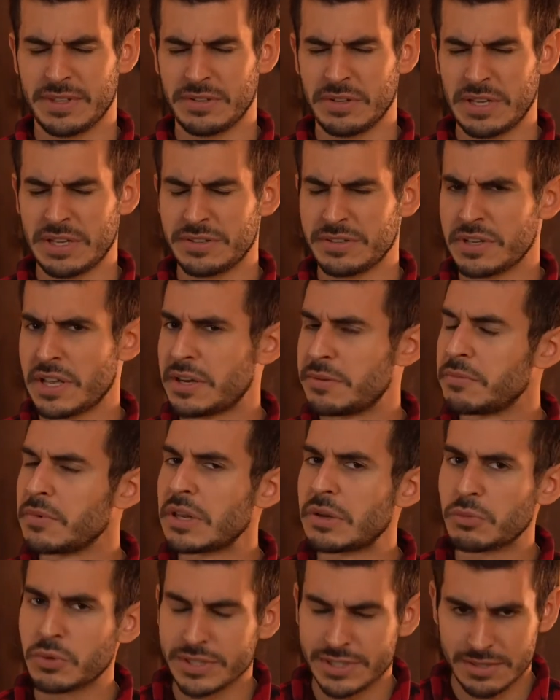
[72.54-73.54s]

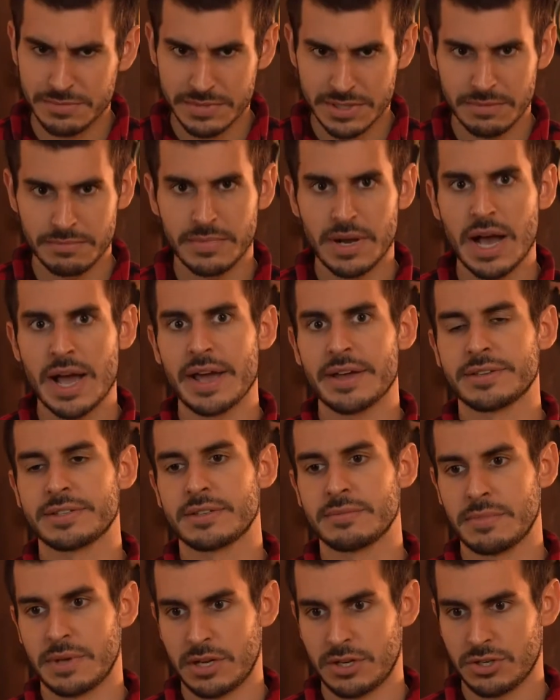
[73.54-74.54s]
in what seems, in my
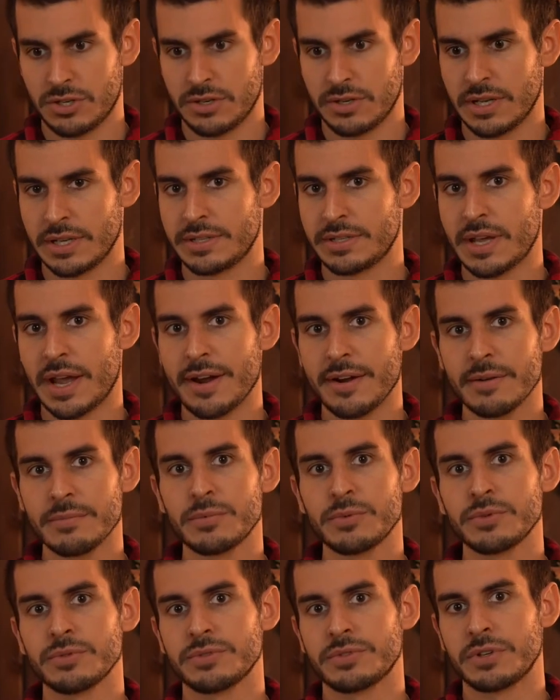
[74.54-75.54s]
estimation, a
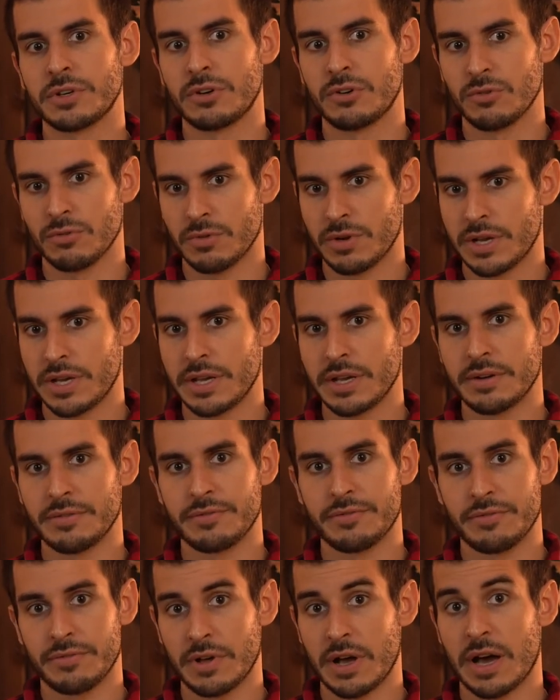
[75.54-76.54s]
terrible degree of
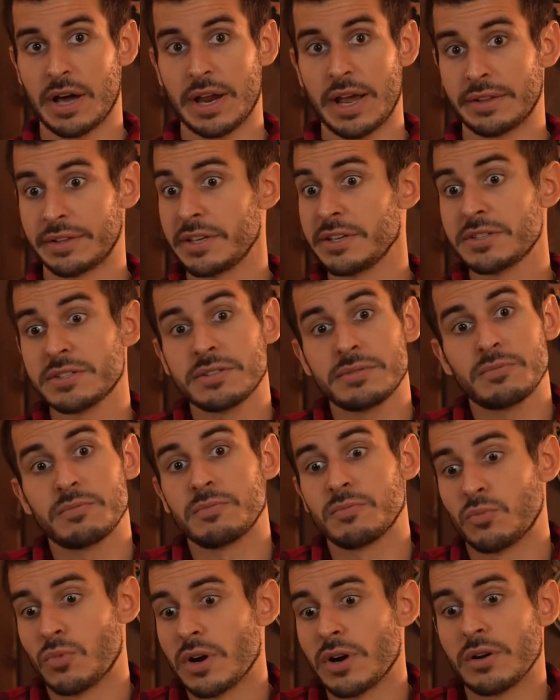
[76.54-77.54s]
thought, at least
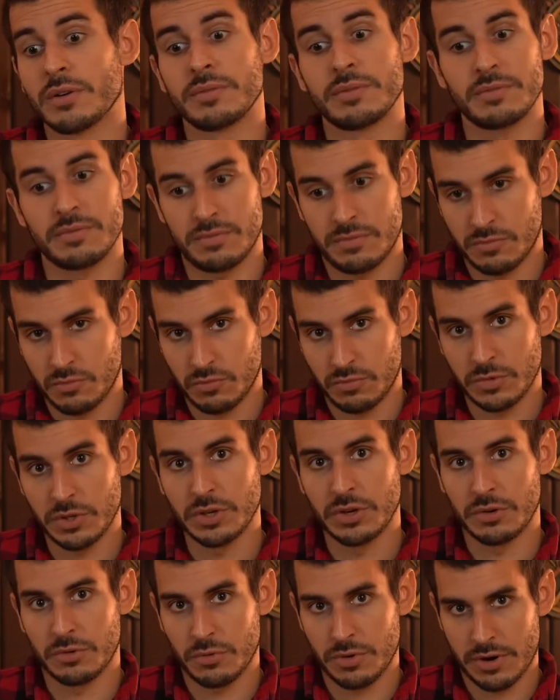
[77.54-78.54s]
where
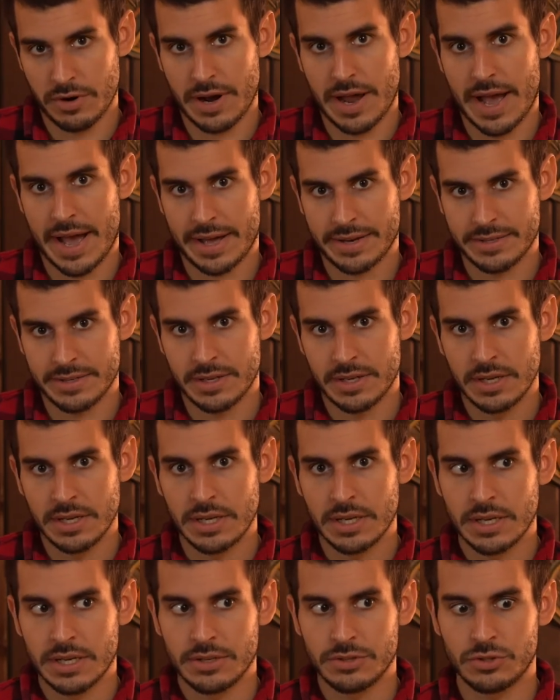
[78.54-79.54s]
we're at,
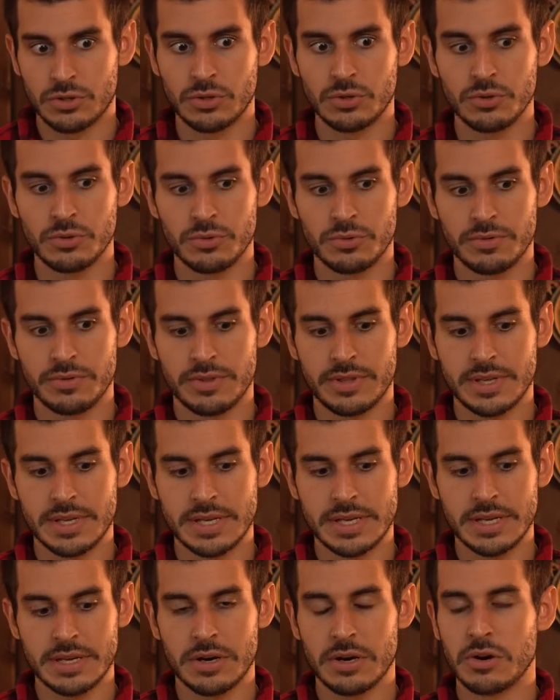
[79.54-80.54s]
to
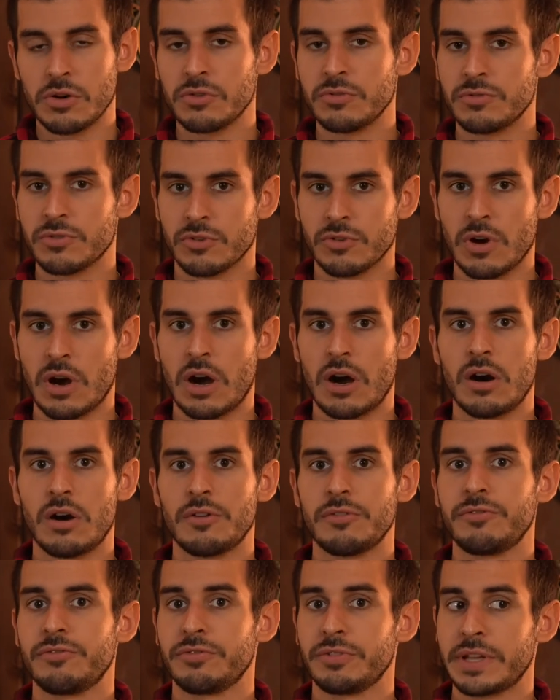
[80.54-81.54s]
the
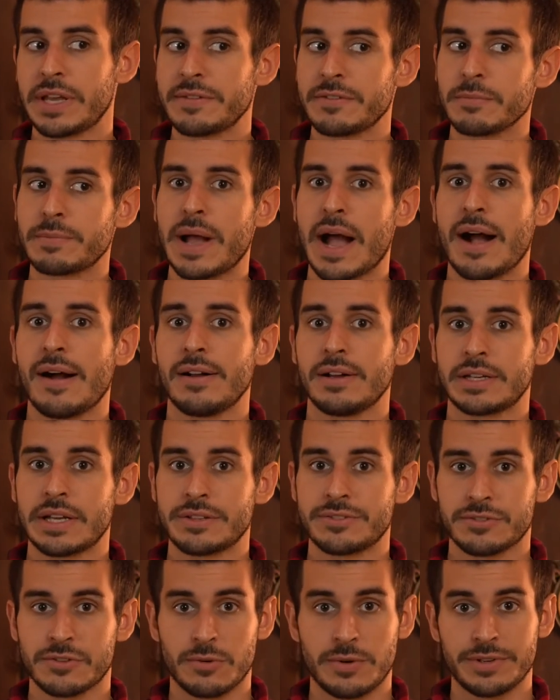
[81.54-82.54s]
overall flavor palette
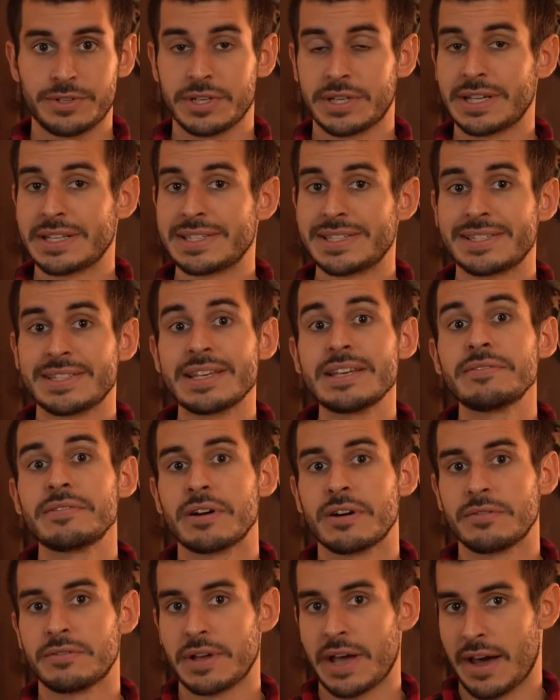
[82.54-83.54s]
it's going to conceive
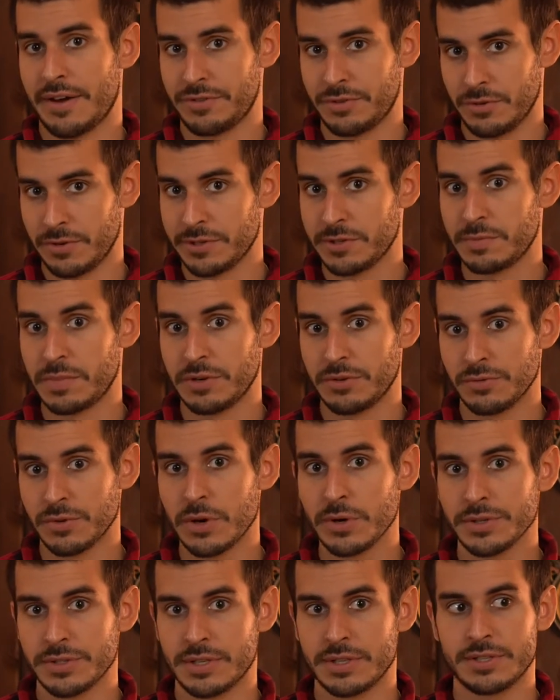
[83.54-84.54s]
of after it's been
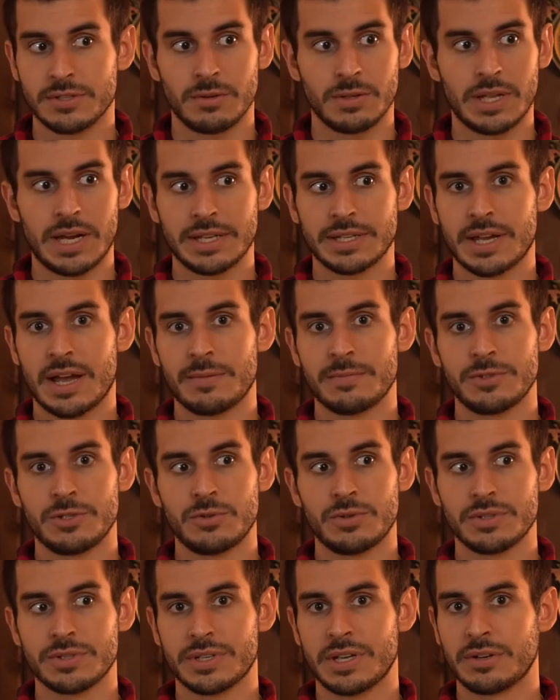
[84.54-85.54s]
roasted. So a lot of times
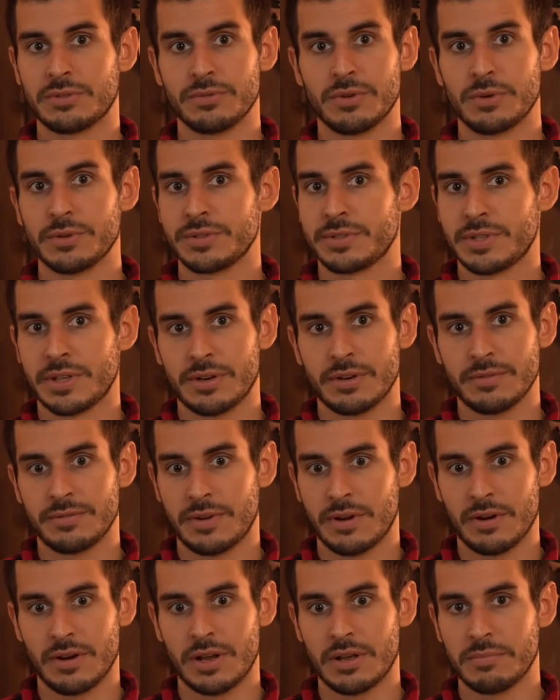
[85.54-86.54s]
you just get roasts that are
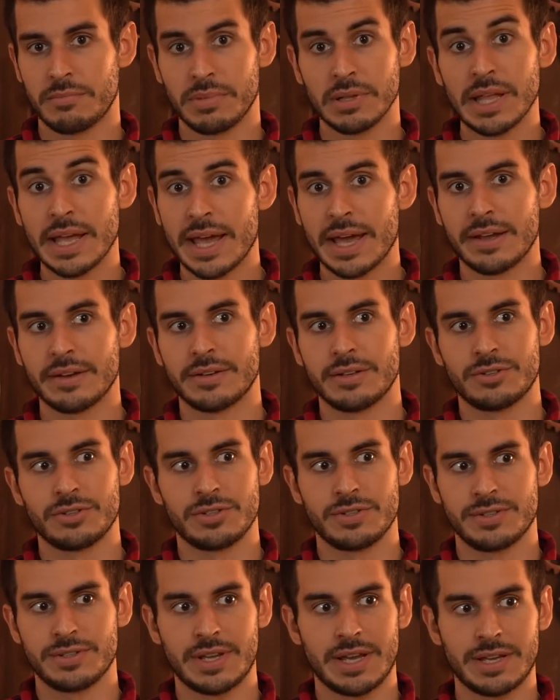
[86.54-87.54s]
very bland. It
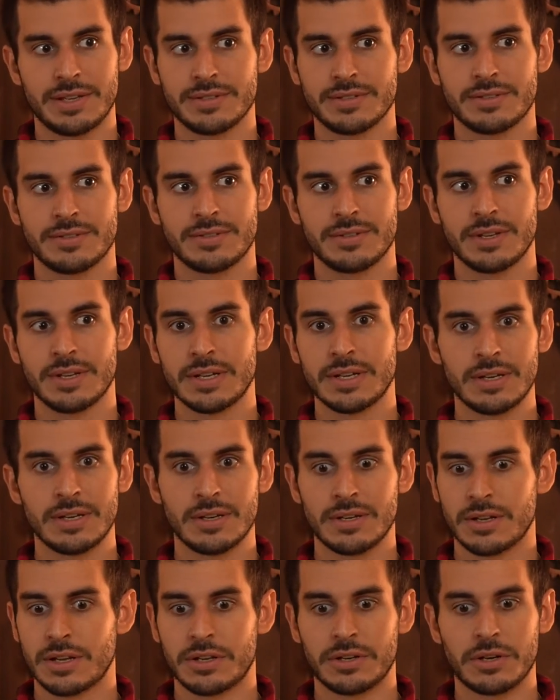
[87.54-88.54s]
just tastes,
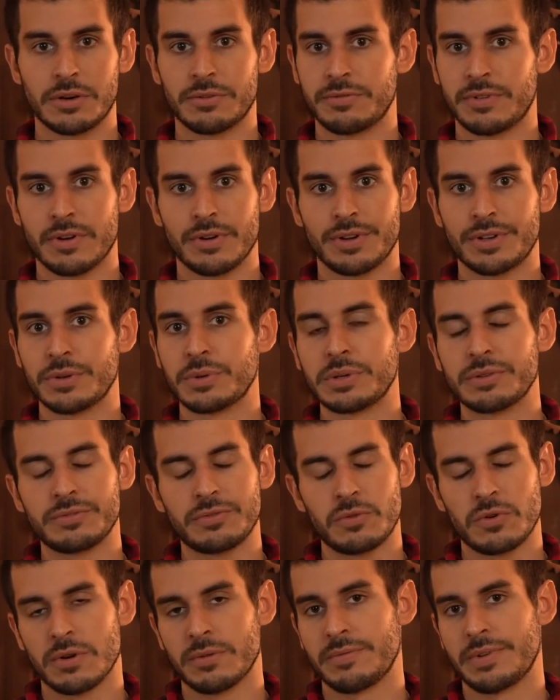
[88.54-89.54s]
very
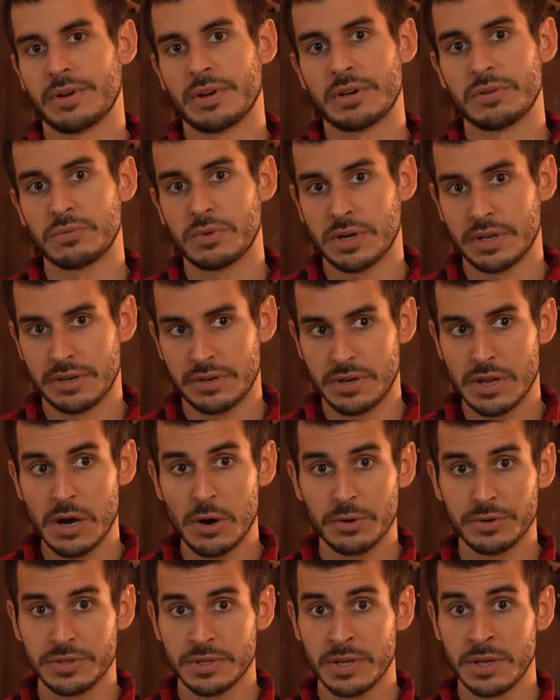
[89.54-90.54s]
uniform, very one
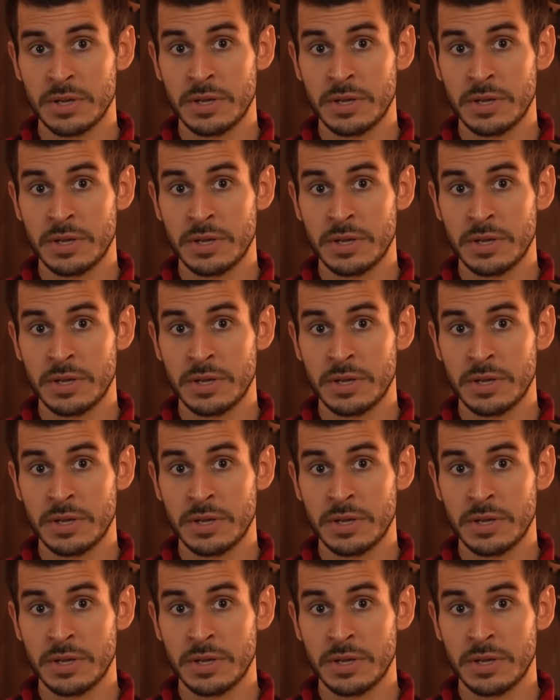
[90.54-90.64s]
note.